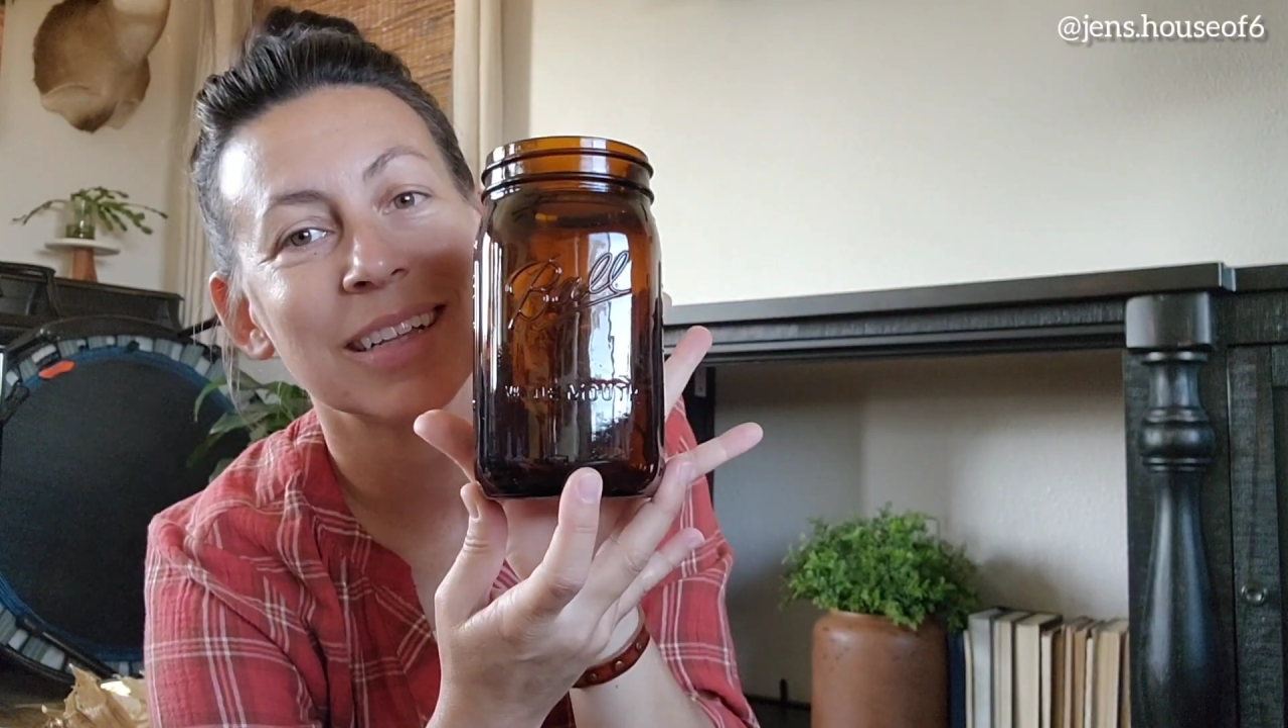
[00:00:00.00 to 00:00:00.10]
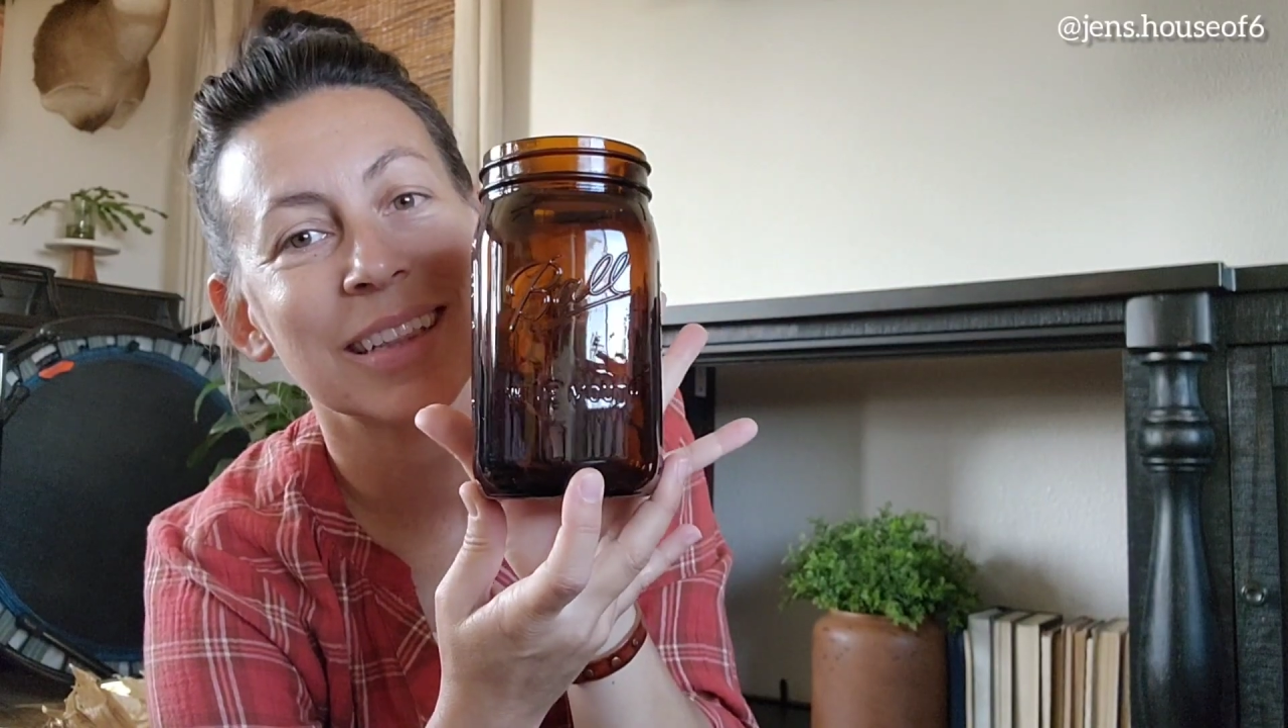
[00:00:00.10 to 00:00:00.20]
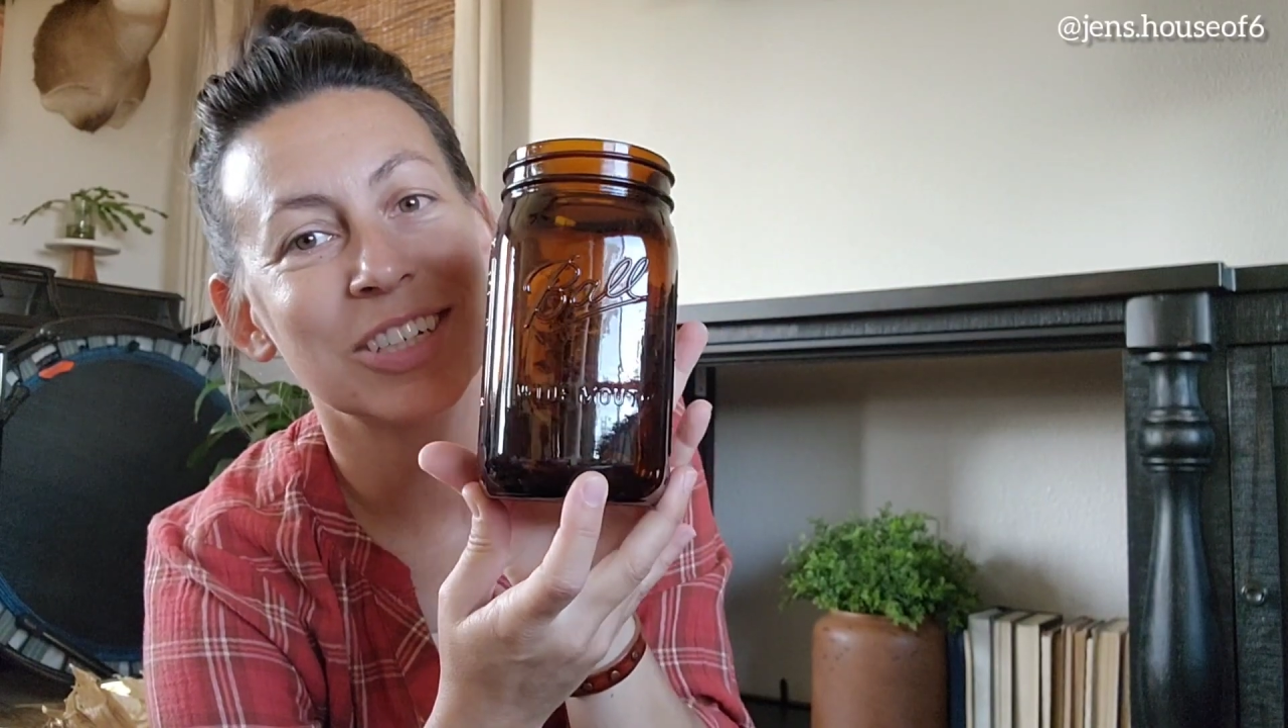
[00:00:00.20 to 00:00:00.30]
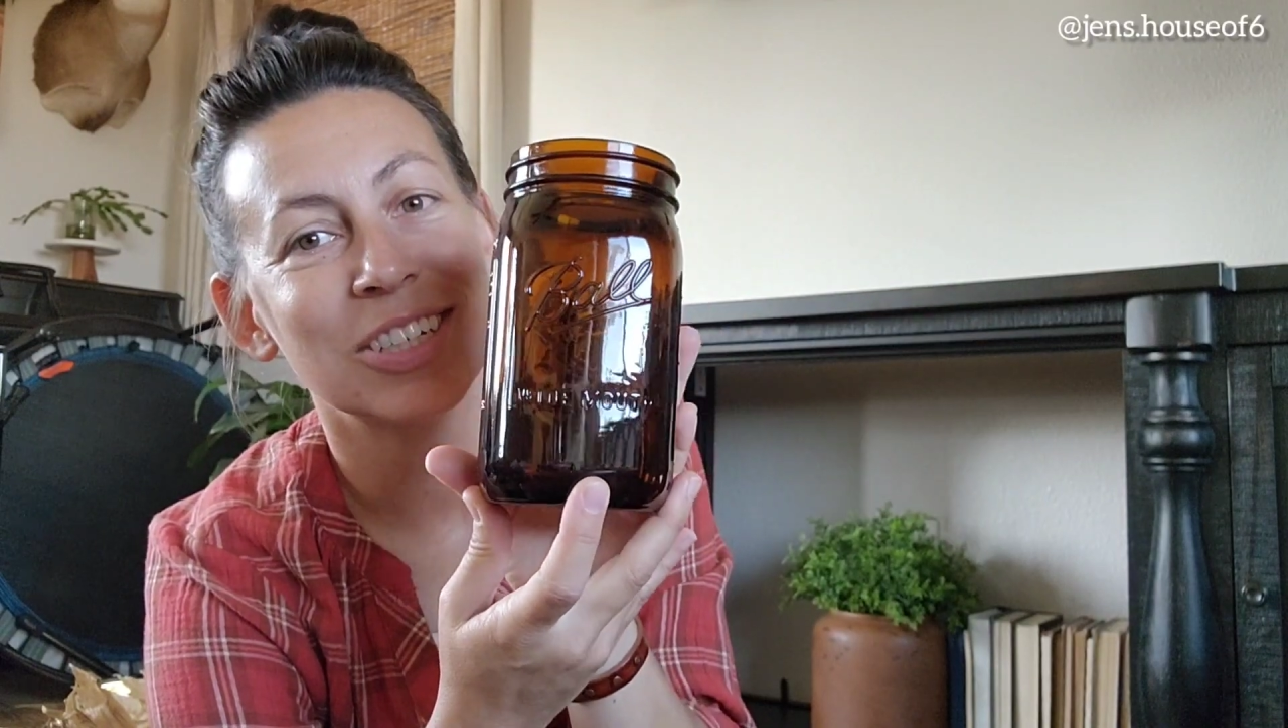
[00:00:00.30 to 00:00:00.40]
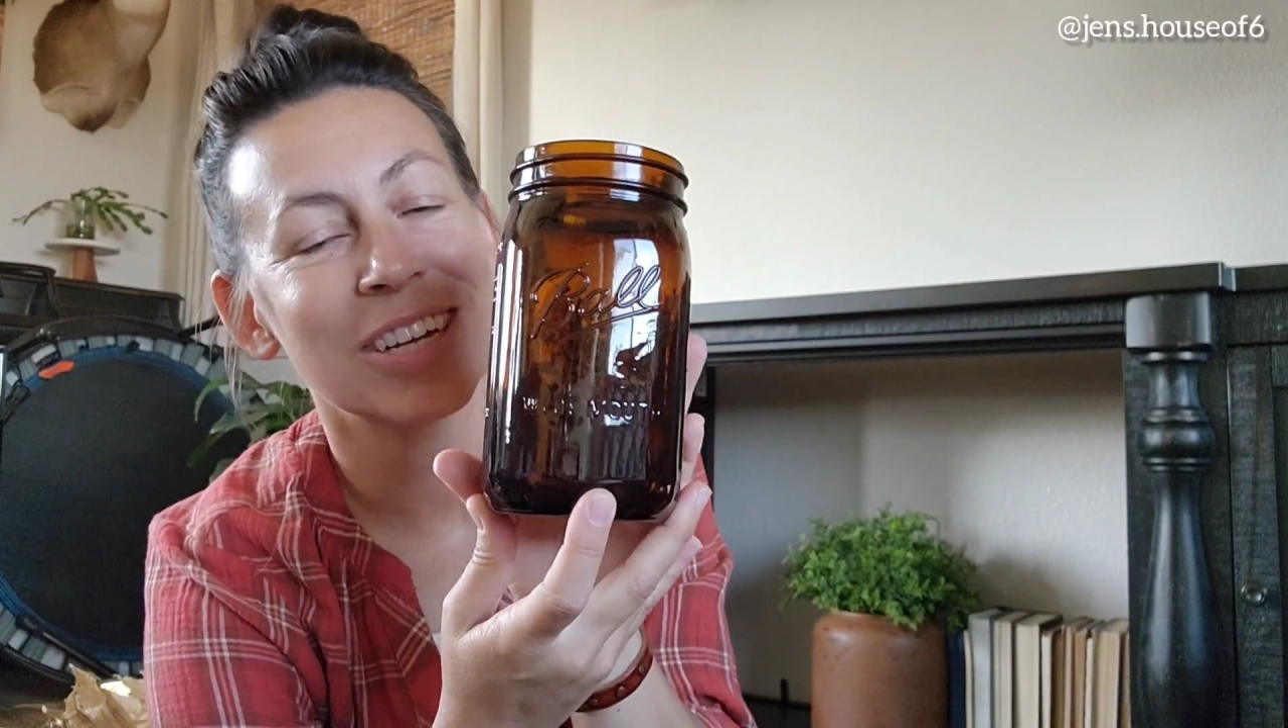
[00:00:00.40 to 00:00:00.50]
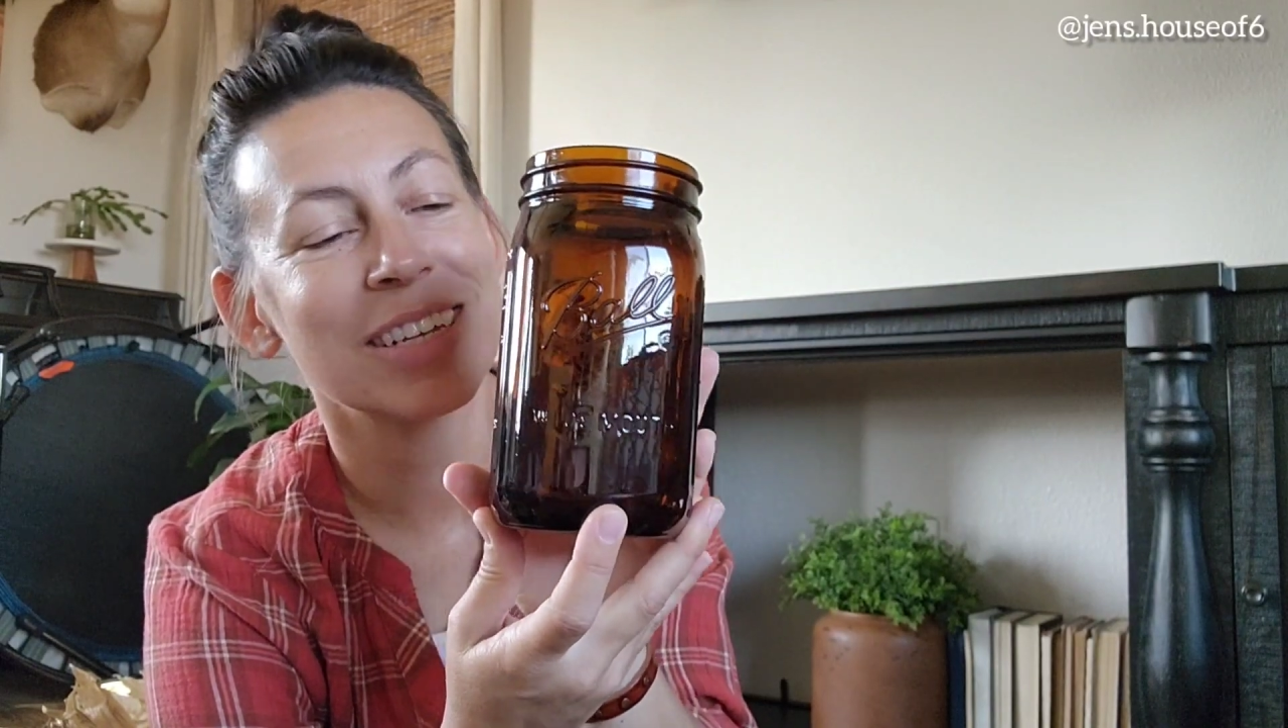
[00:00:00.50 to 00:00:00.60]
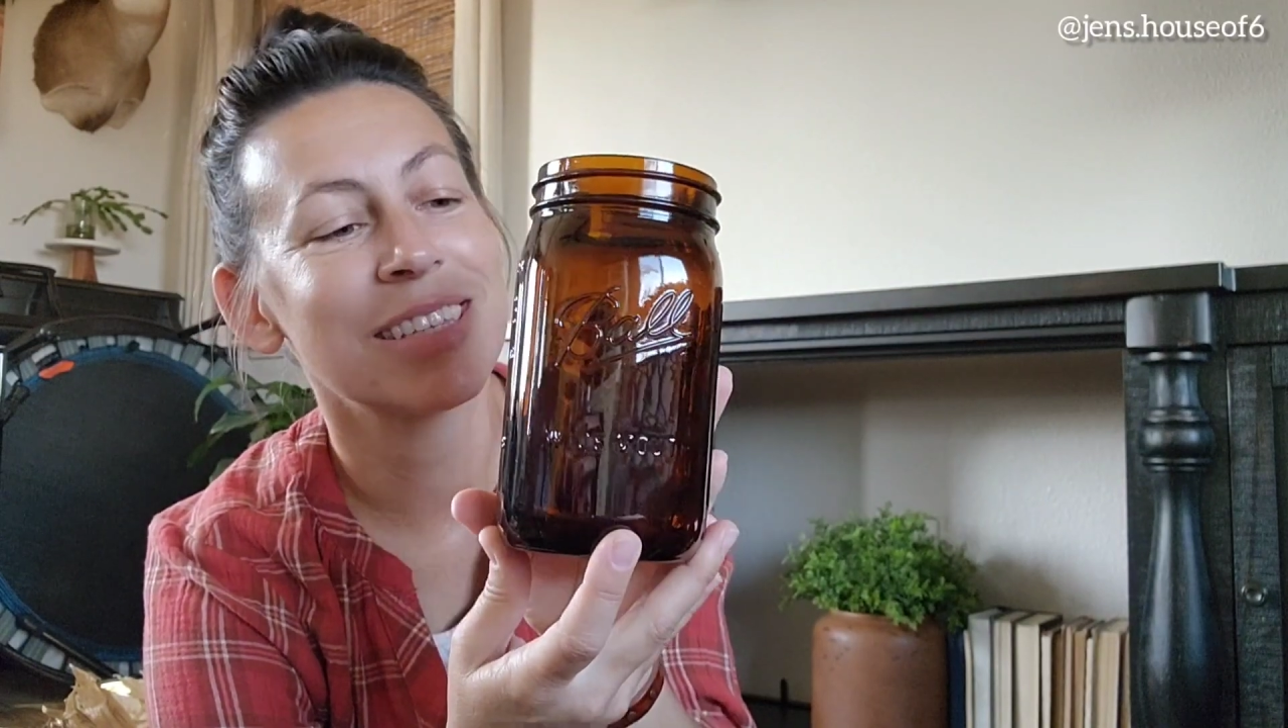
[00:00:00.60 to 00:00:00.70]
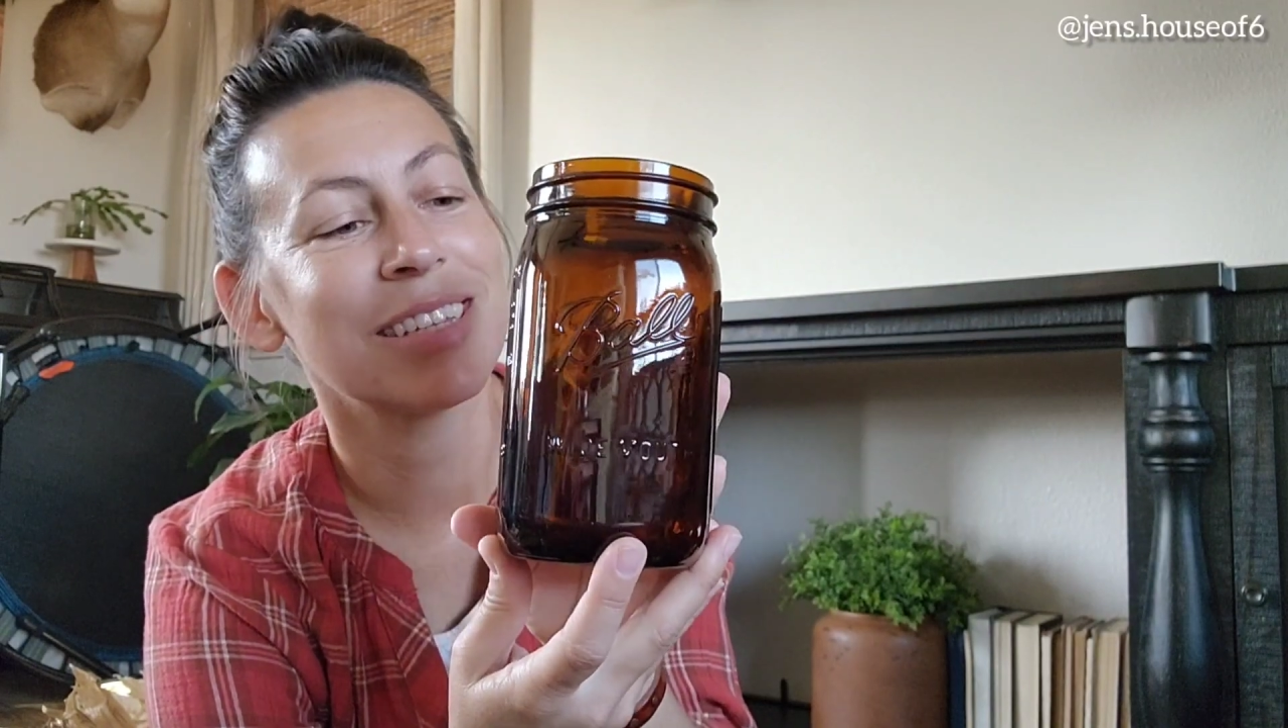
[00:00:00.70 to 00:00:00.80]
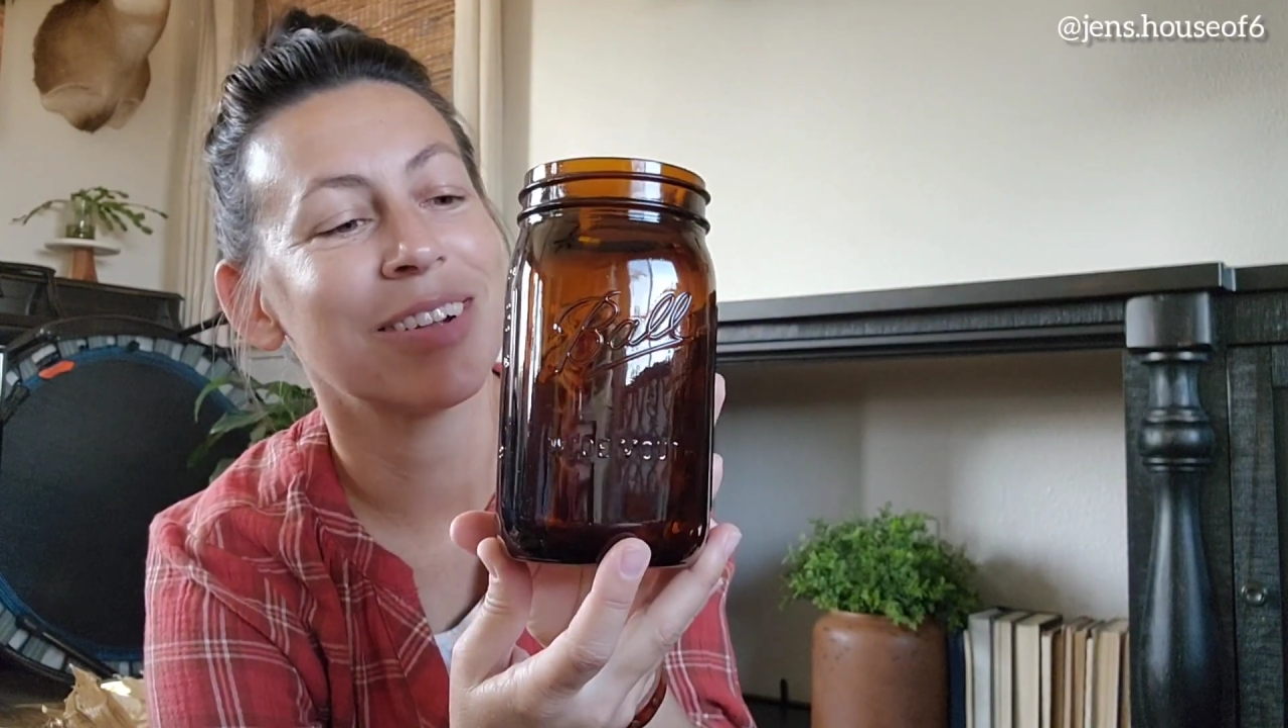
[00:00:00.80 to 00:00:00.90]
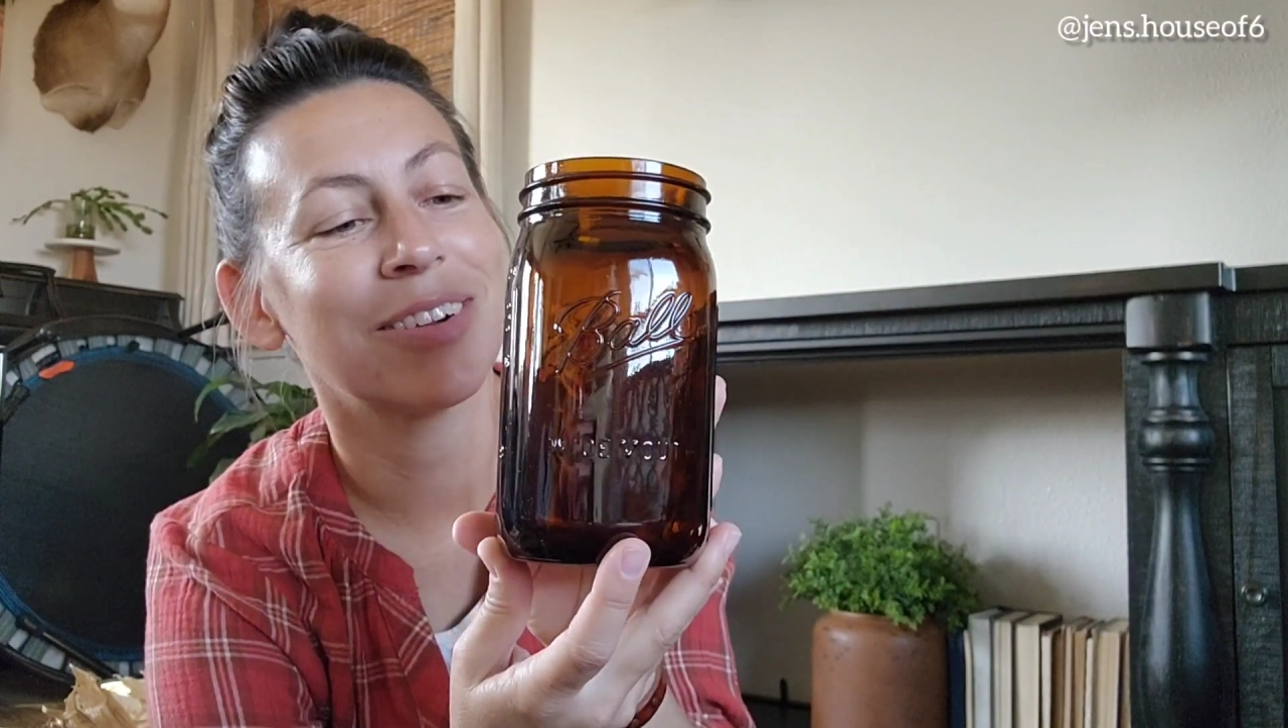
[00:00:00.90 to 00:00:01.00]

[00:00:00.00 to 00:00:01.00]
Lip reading: It's just